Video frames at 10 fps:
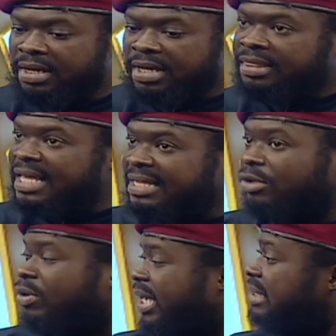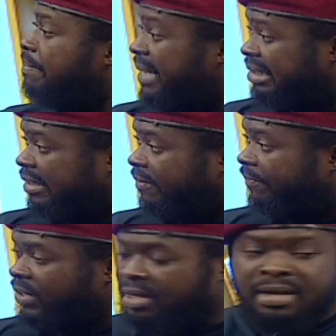things are not getting better,
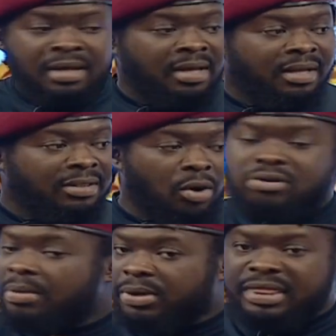the honorable thing is to